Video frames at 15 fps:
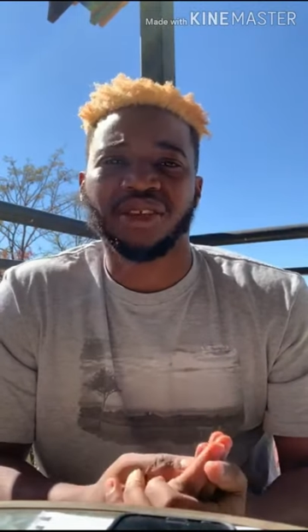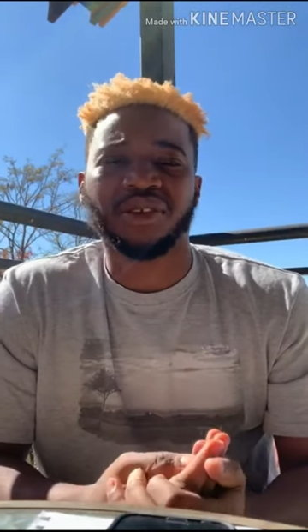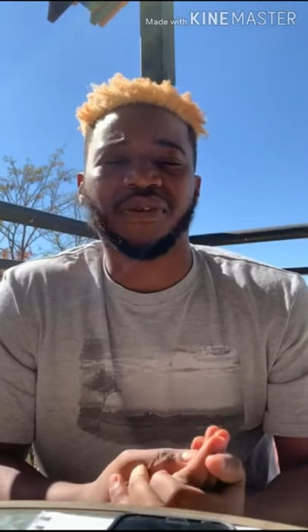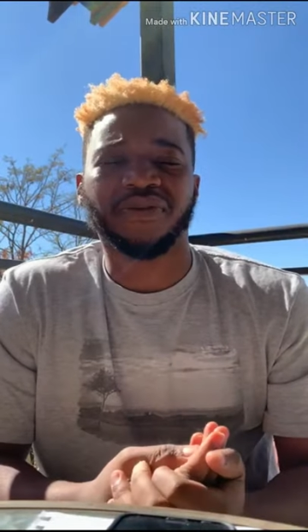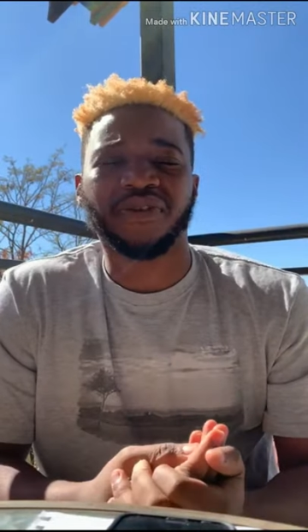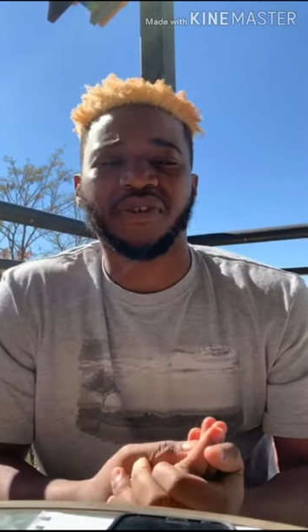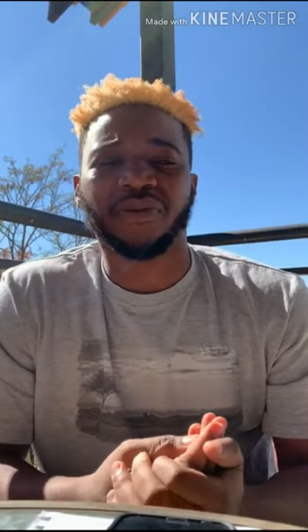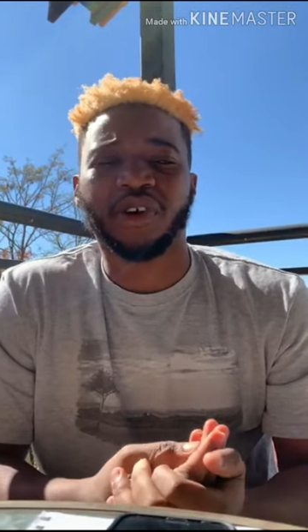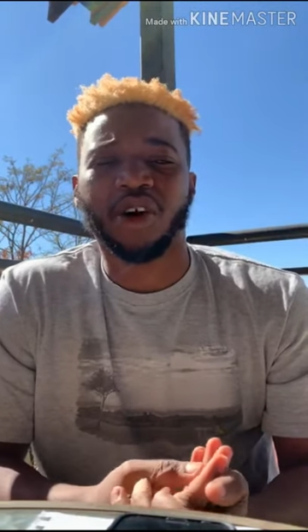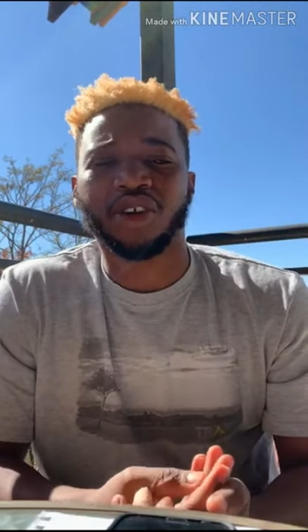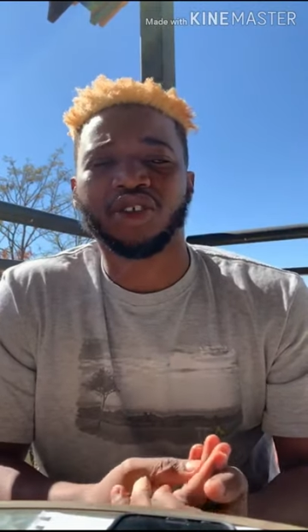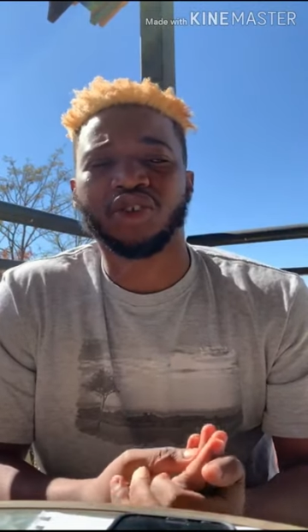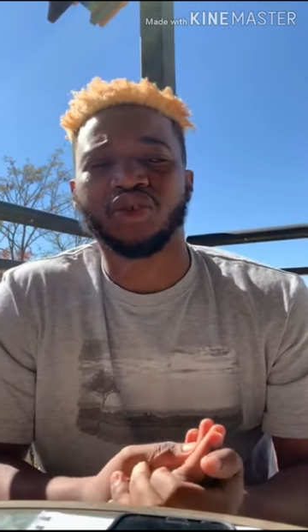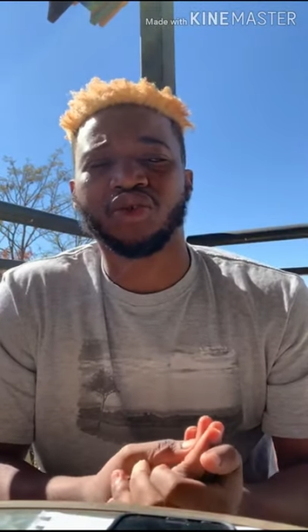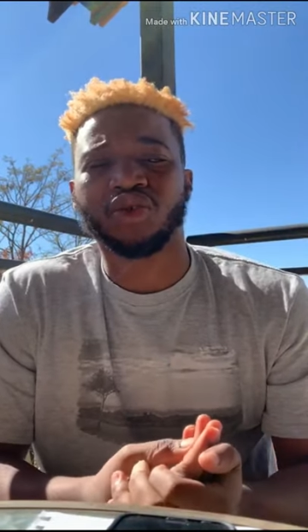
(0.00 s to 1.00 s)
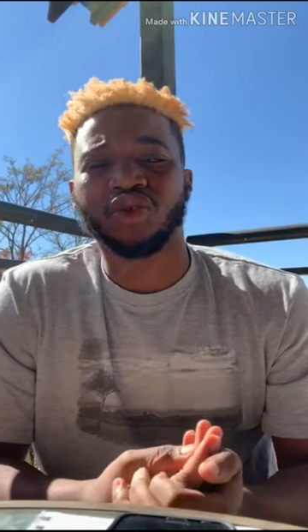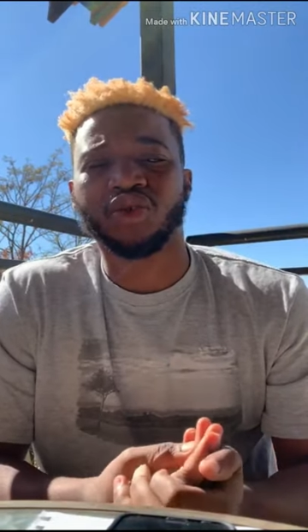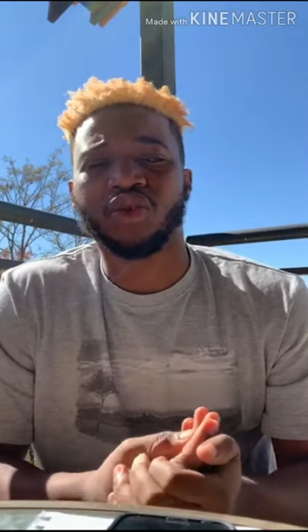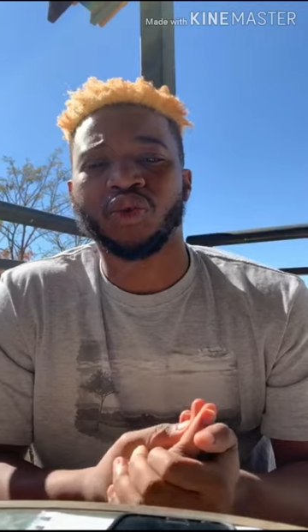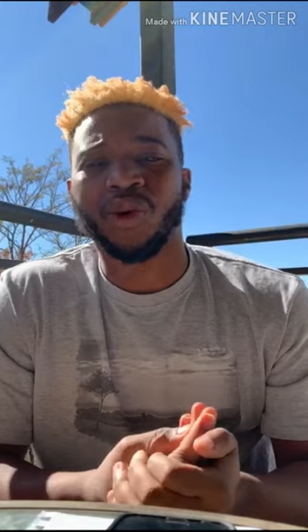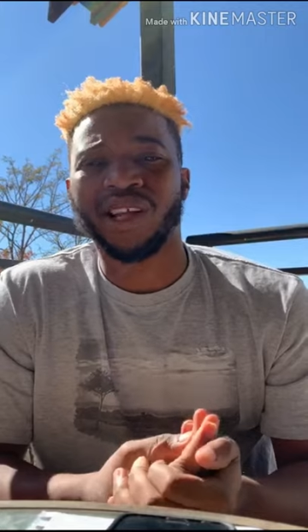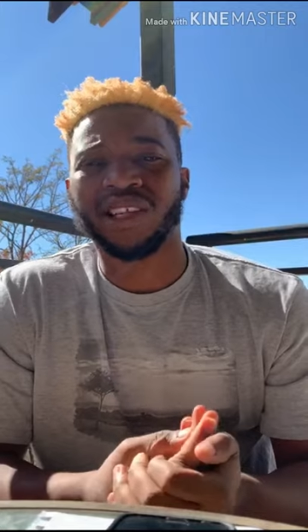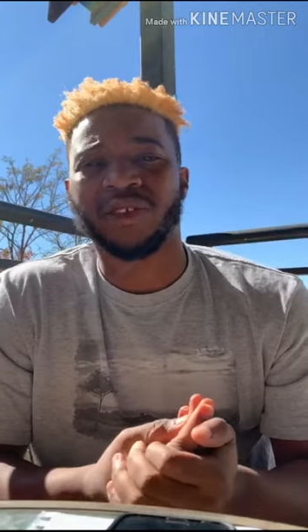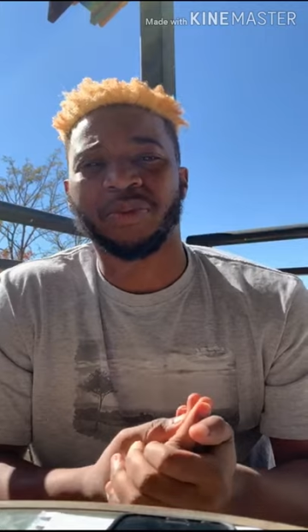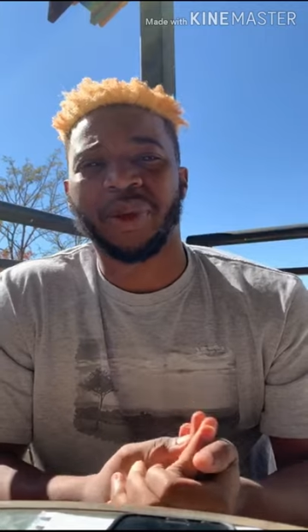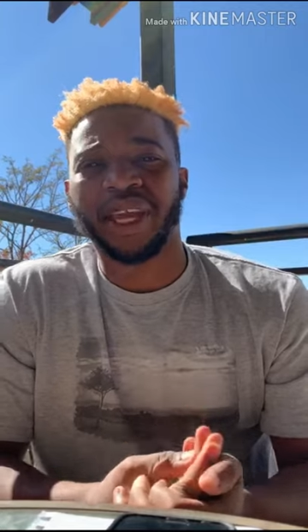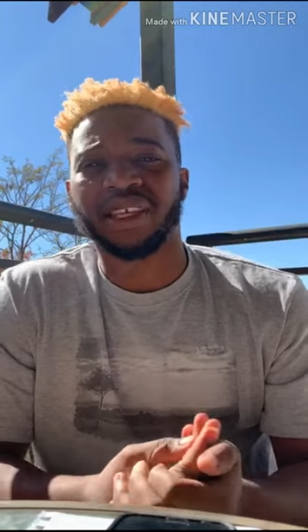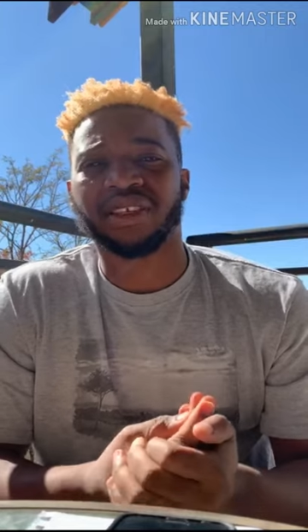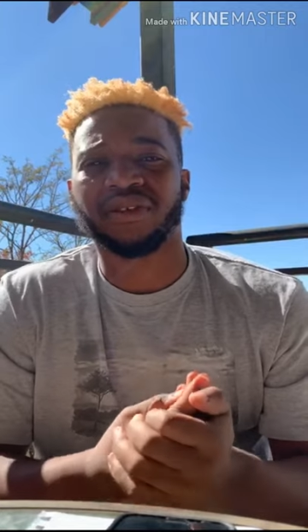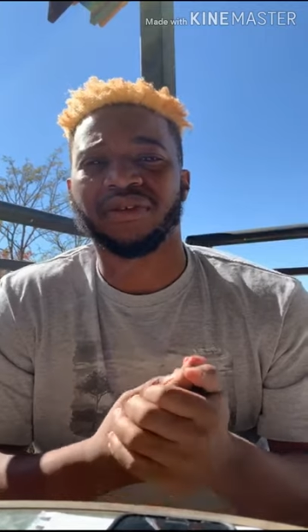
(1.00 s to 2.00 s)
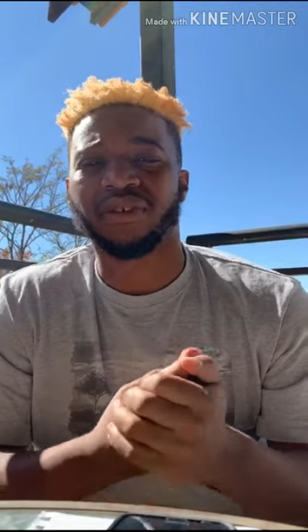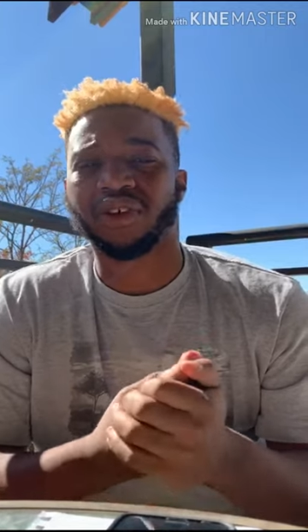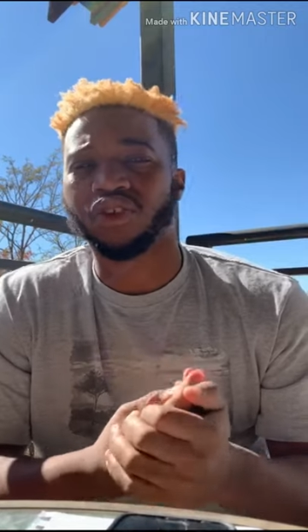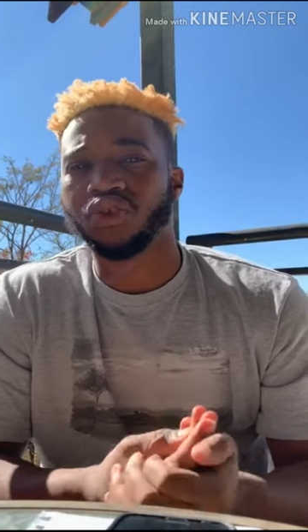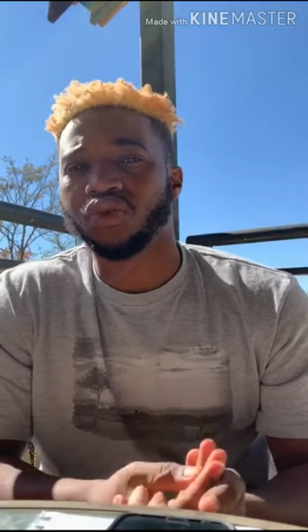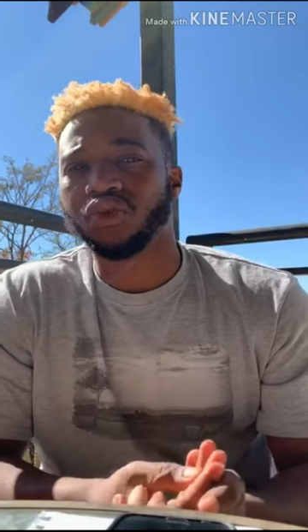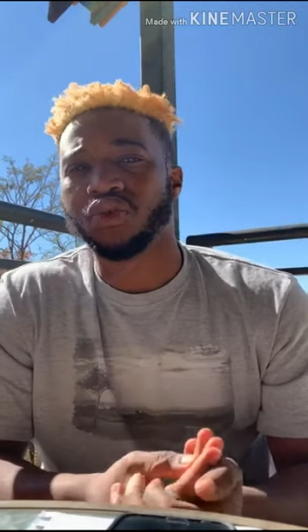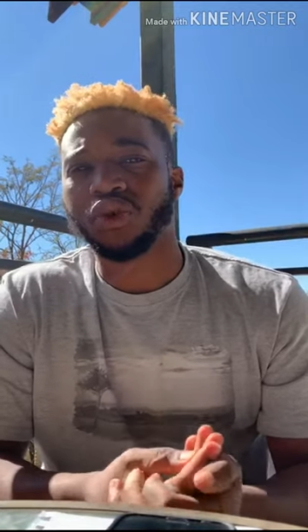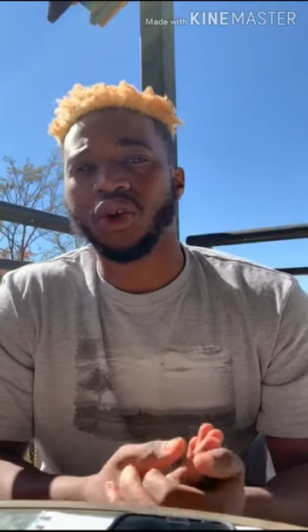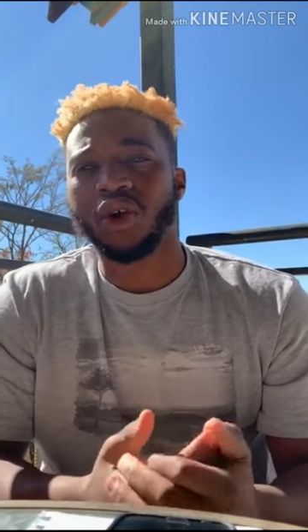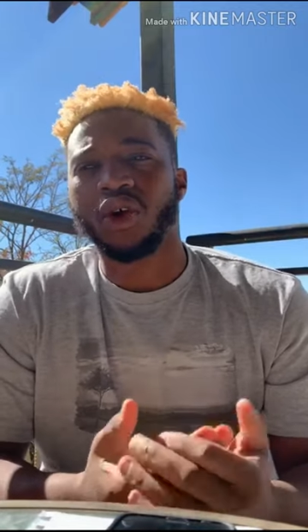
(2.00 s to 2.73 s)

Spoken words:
You've got to do what's best for you.